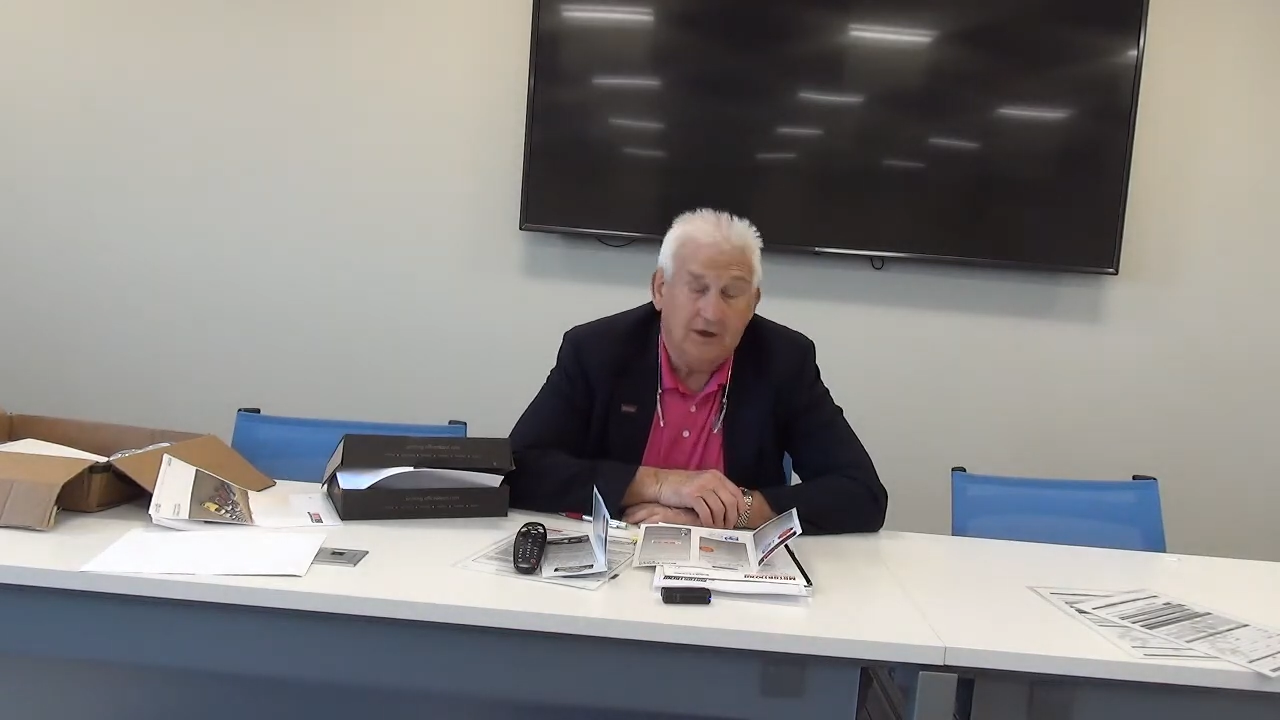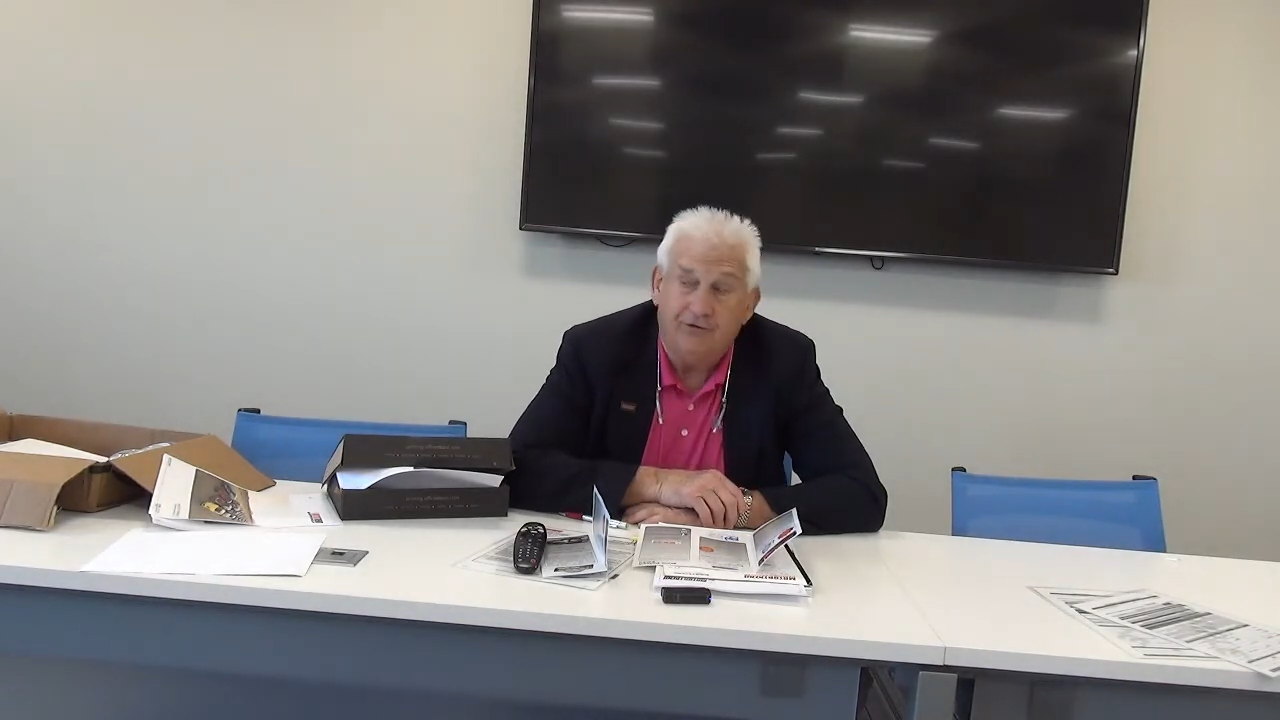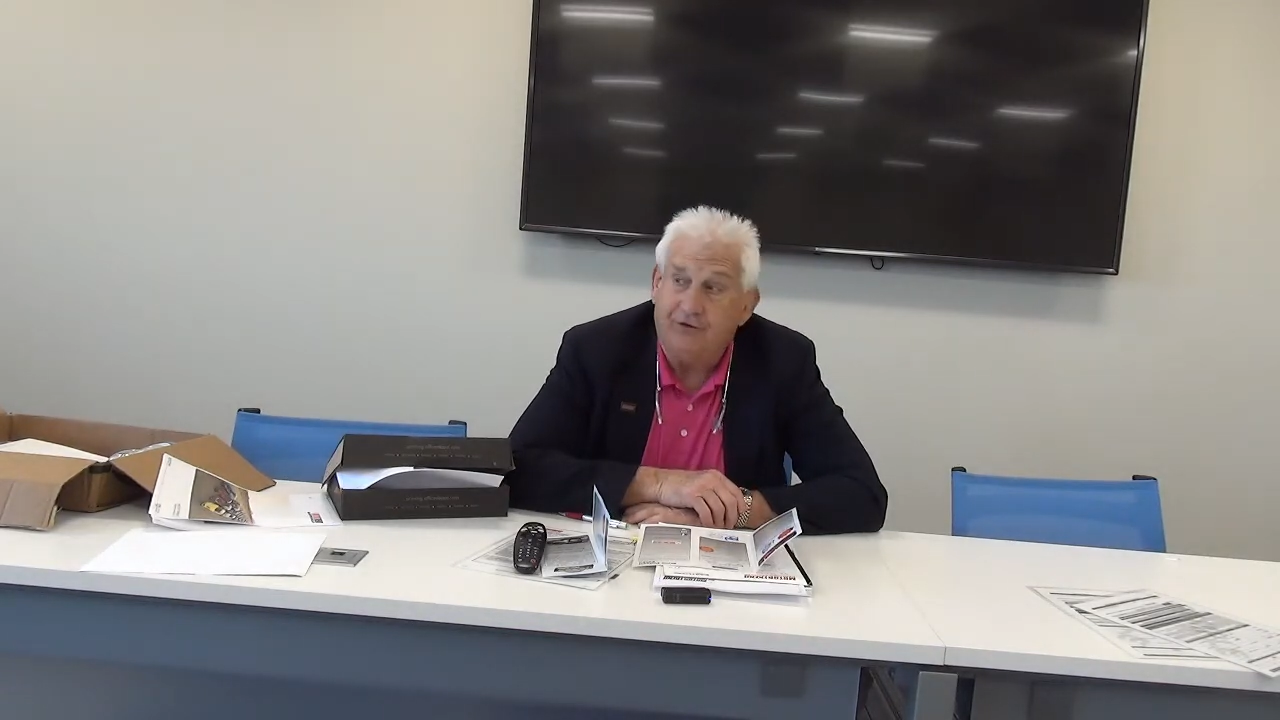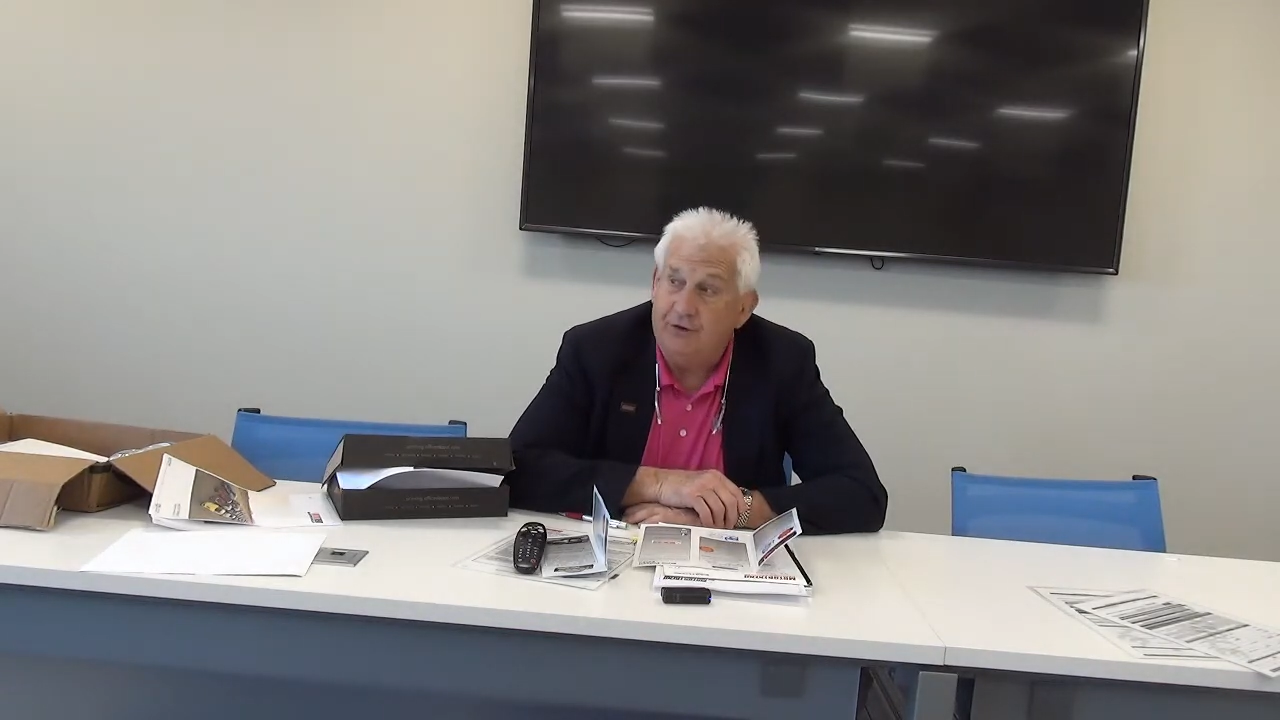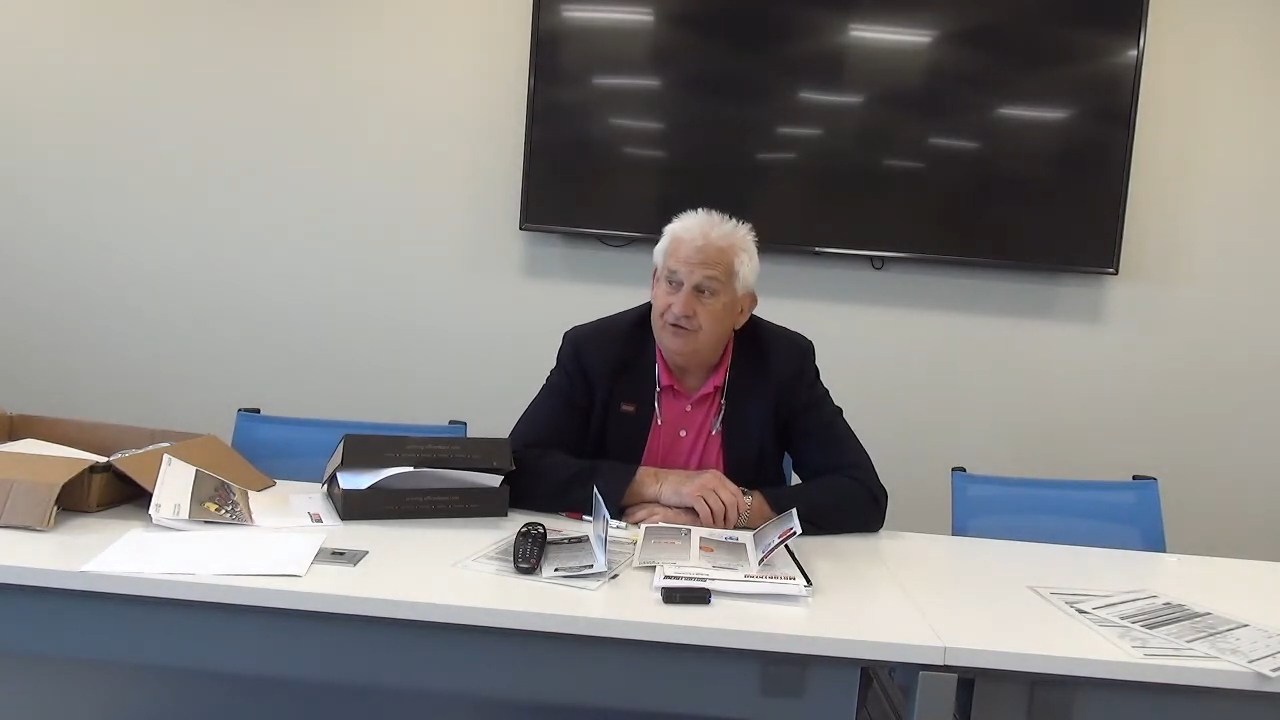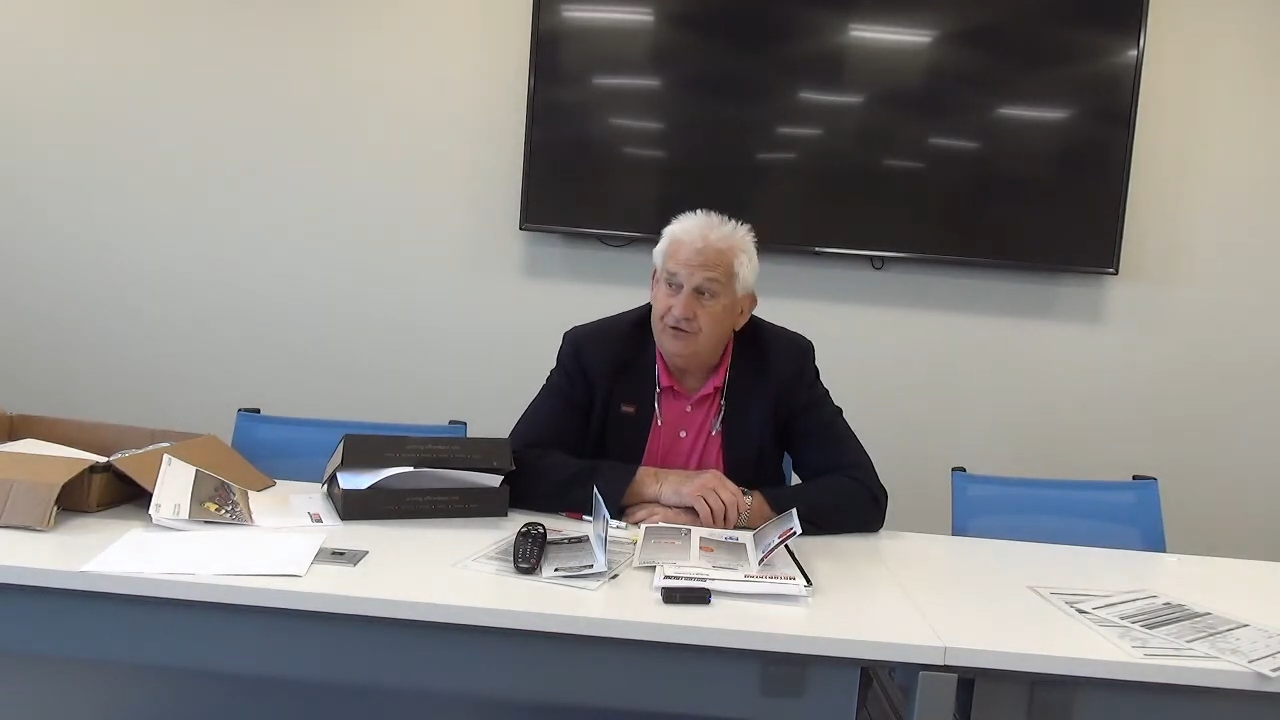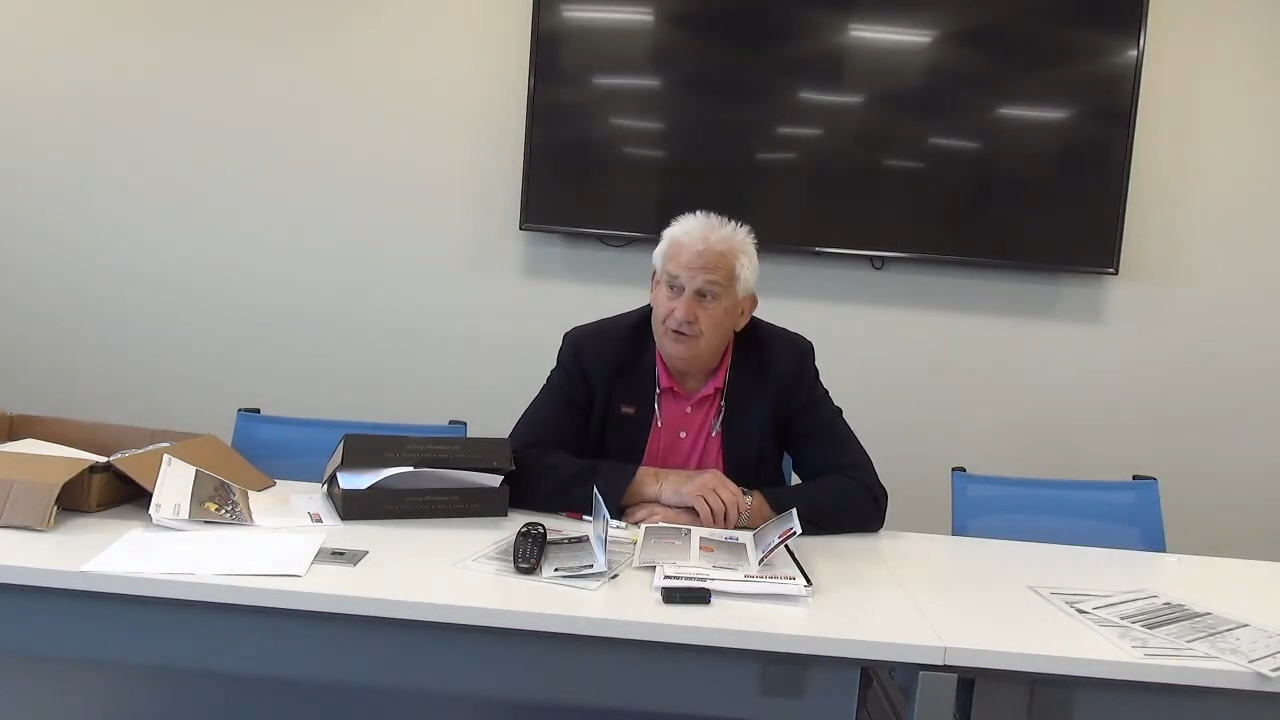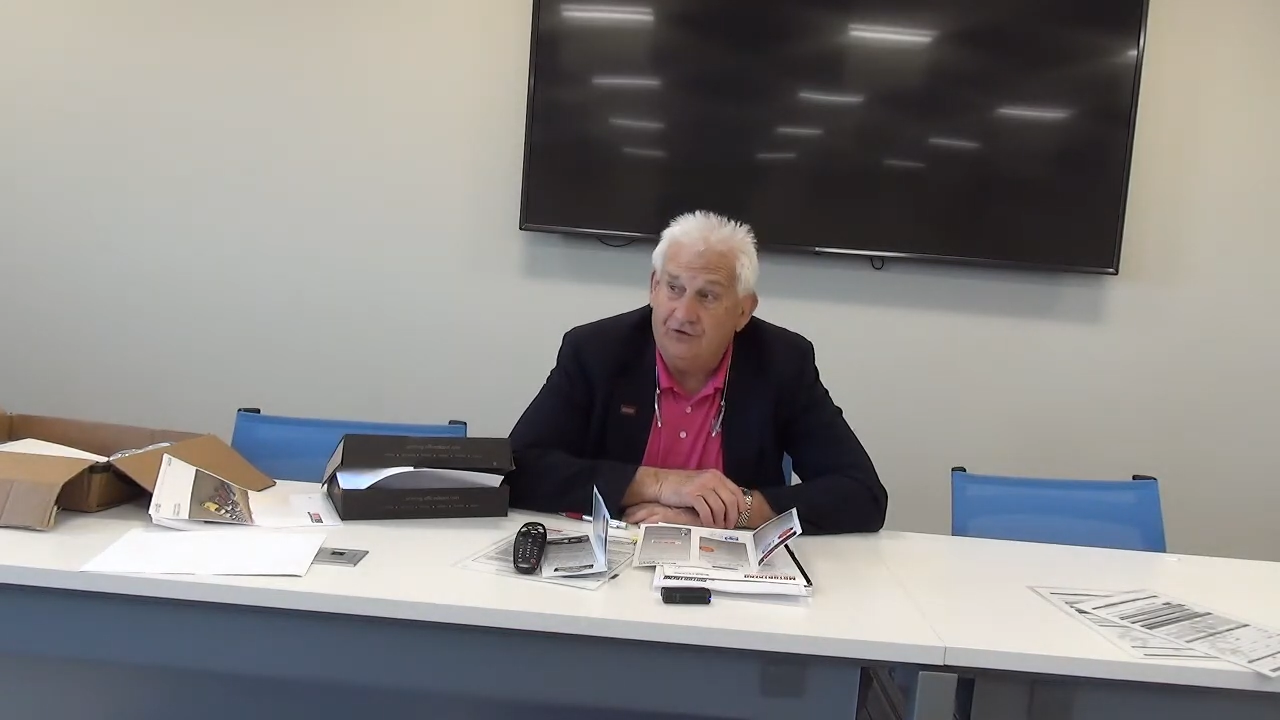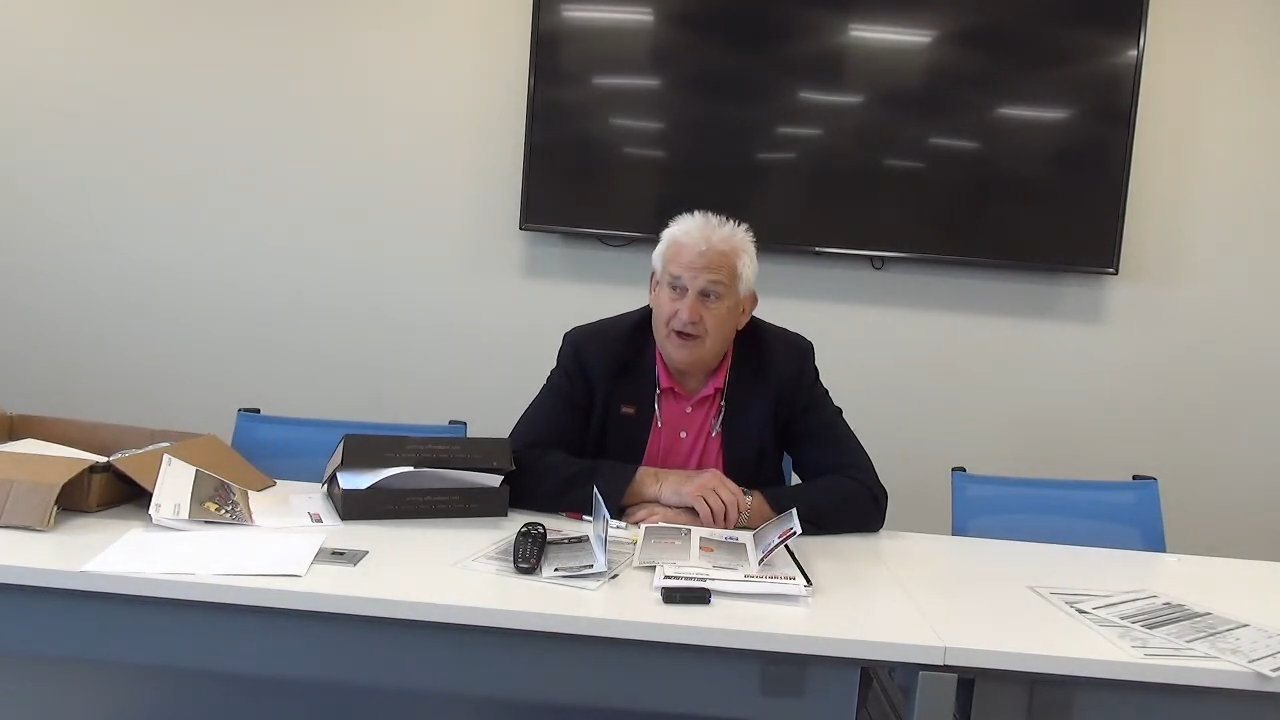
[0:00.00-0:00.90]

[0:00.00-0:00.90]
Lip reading: So as soon as